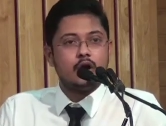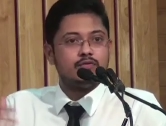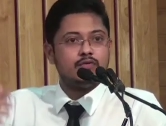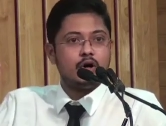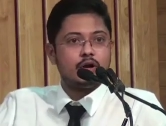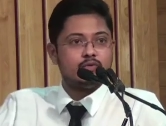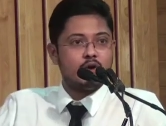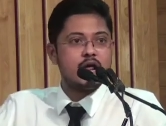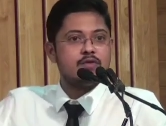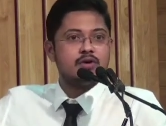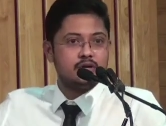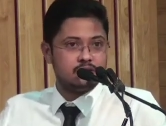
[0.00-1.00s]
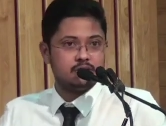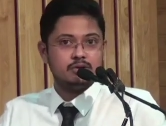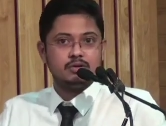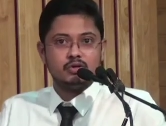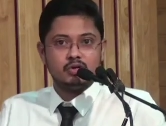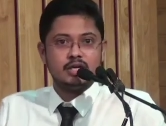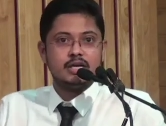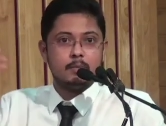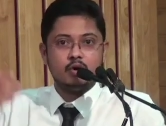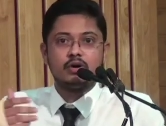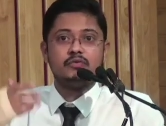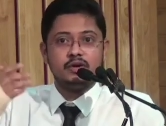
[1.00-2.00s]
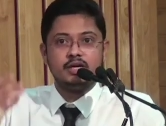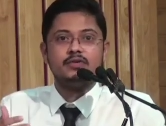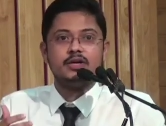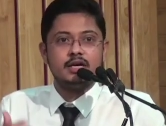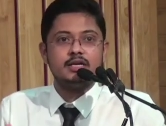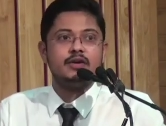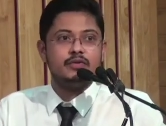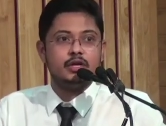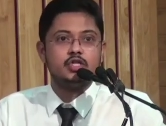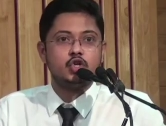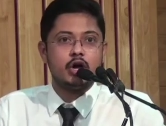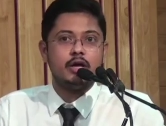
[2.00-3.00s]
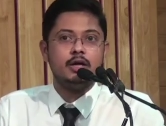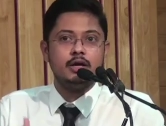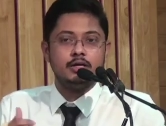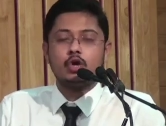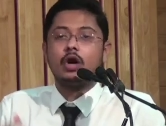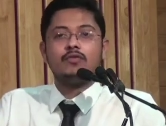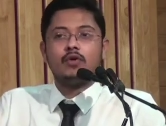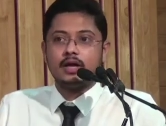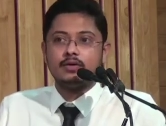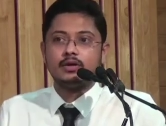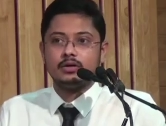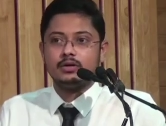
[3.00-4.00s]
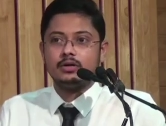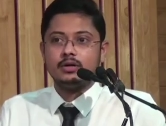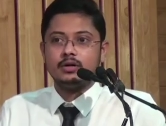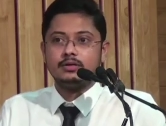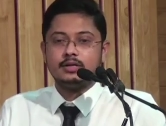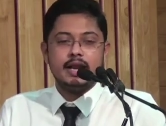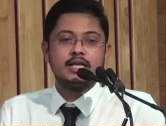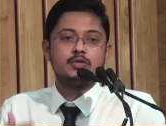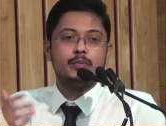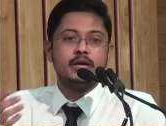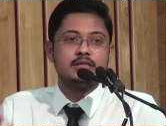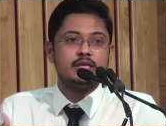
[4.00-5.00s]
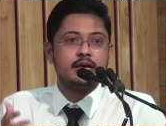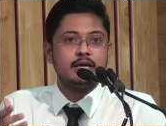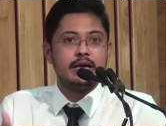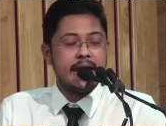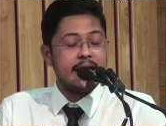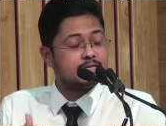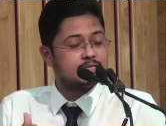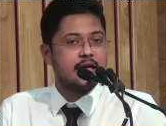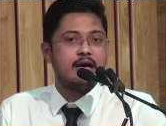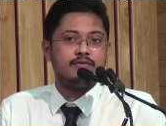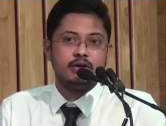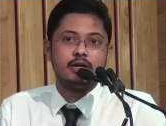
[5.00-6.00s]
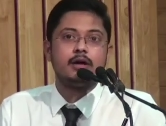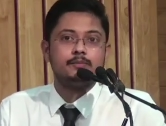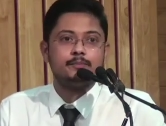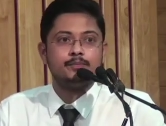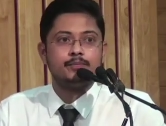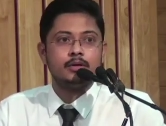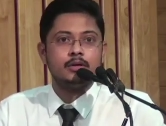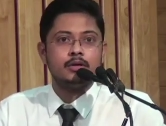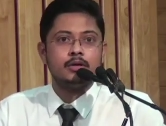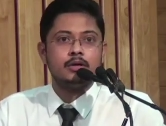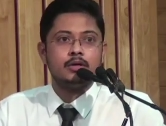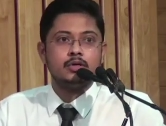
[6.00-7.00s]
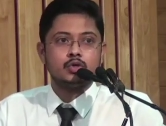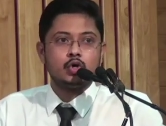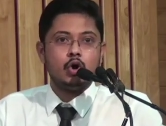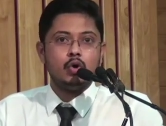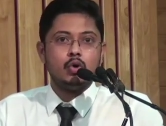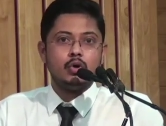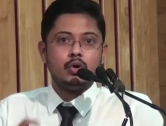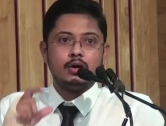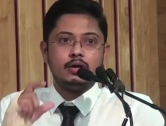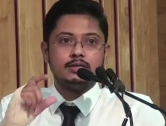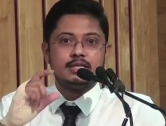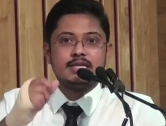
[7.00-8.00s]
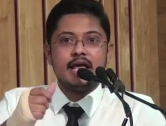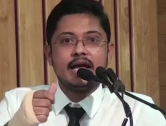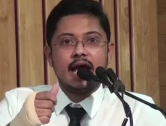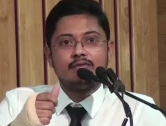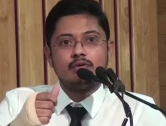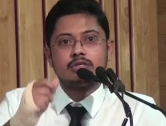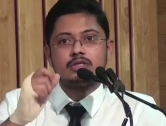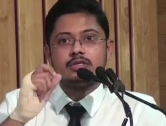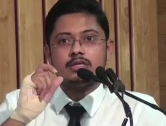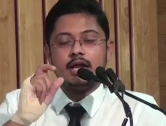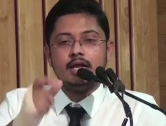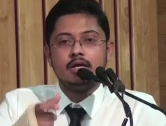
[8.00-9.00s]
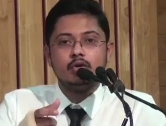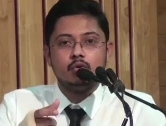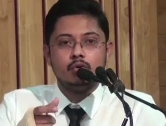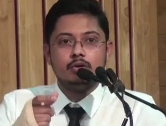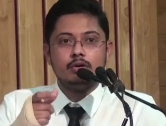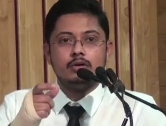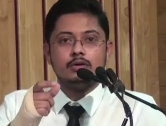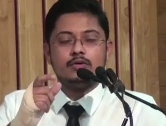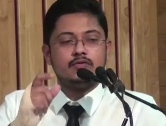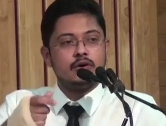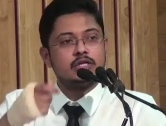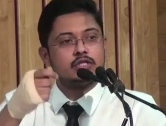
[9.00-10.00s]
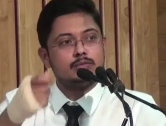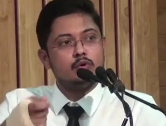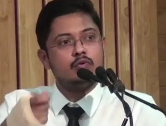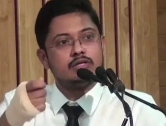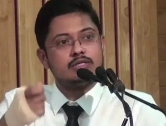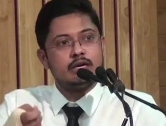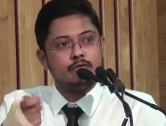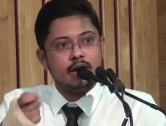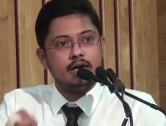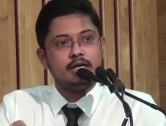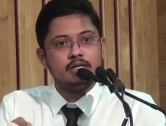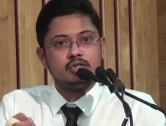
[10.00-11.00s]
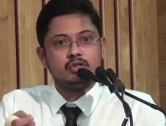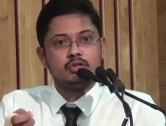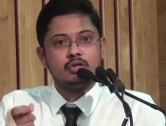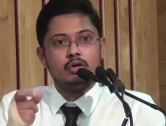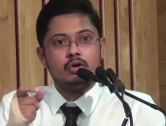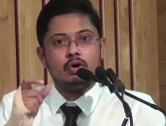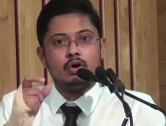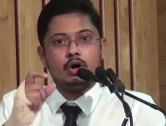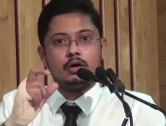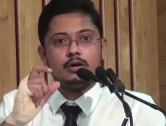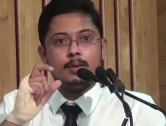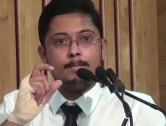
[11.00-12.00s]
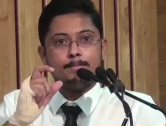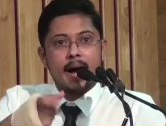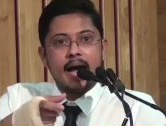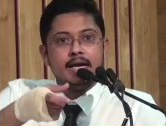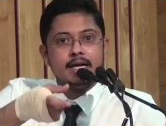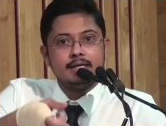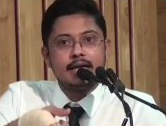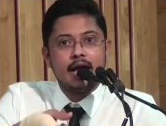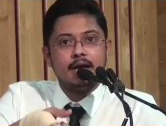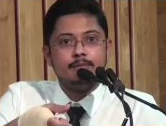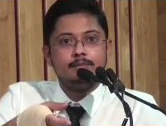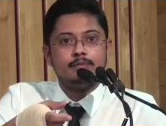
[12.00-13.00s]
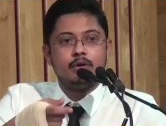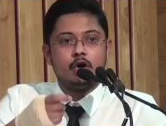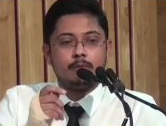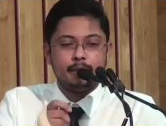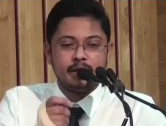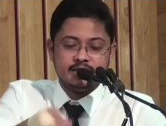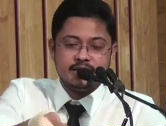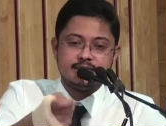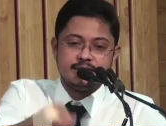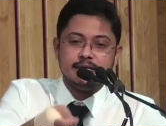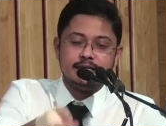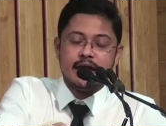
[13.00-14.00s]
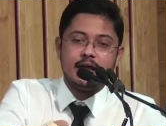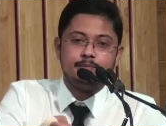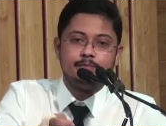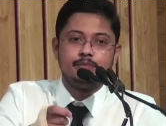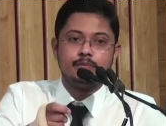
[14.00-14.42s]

for forever. The demographic dividend that we enjoy is not forever. The next big thing is Africa. So just like I was telling you, the first mover's advantage, or buying time or purchasing time,